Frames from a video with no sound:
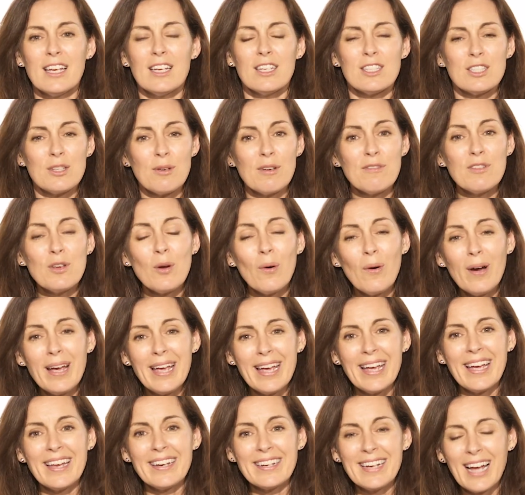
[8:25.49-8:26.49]
So if your
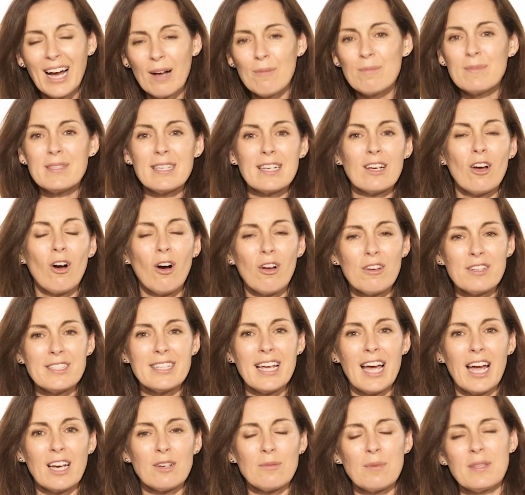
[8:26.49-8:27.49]
head comes in
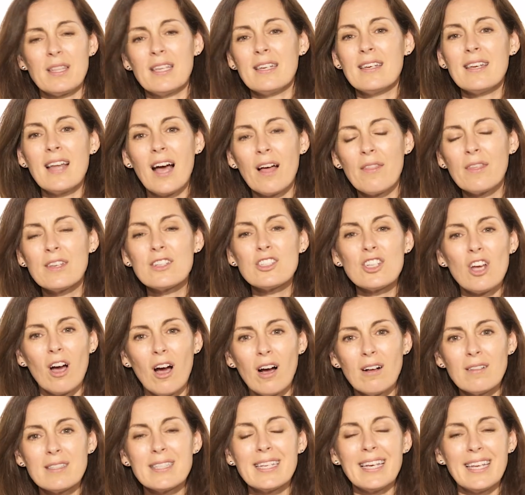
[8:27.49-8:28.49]
contact with another
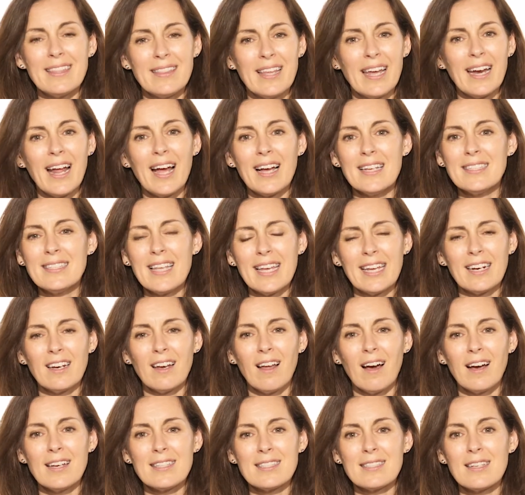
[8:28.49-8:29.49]
child's head that has head
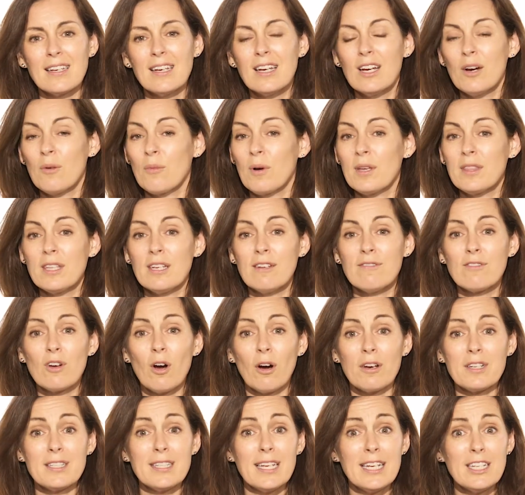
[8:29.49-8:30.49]
lice, whether you've
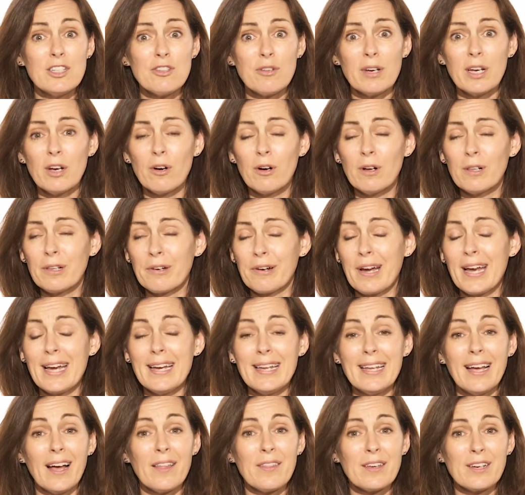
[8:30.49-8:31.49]
got tea tree oil or
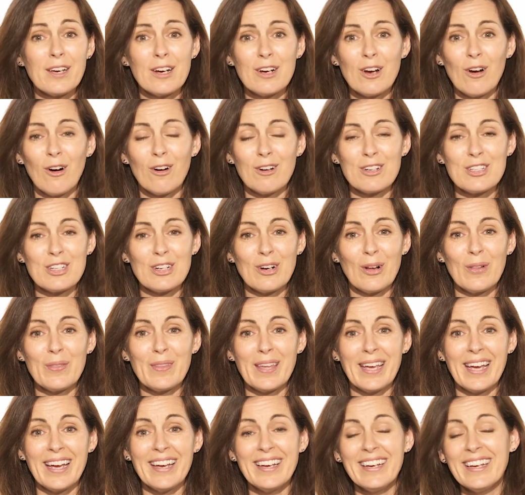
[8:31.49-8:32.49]
any other concoction on
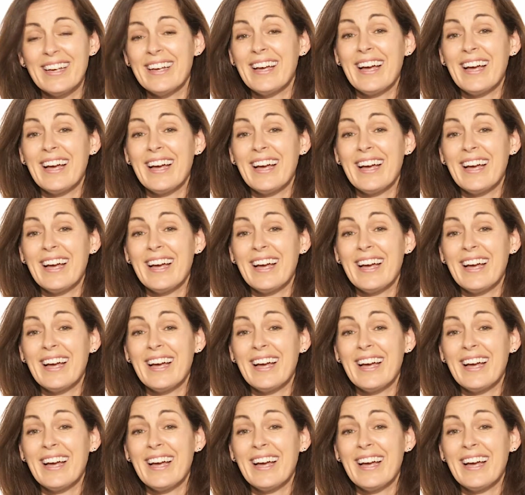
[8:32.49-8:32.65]
there,